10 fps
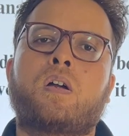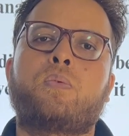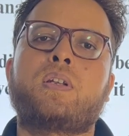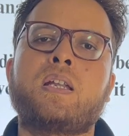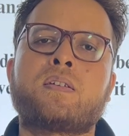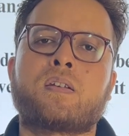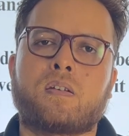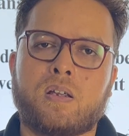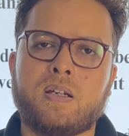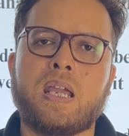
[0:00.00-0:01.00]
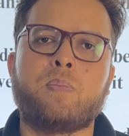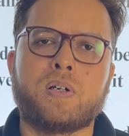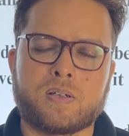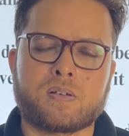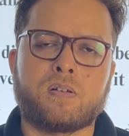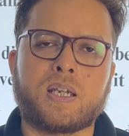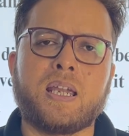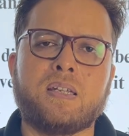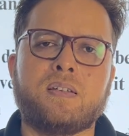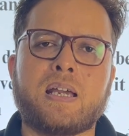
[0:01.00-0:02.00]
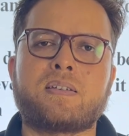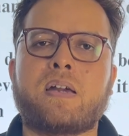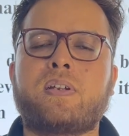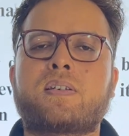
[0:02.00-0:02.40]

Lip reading: with its neighbors. Okay, India is having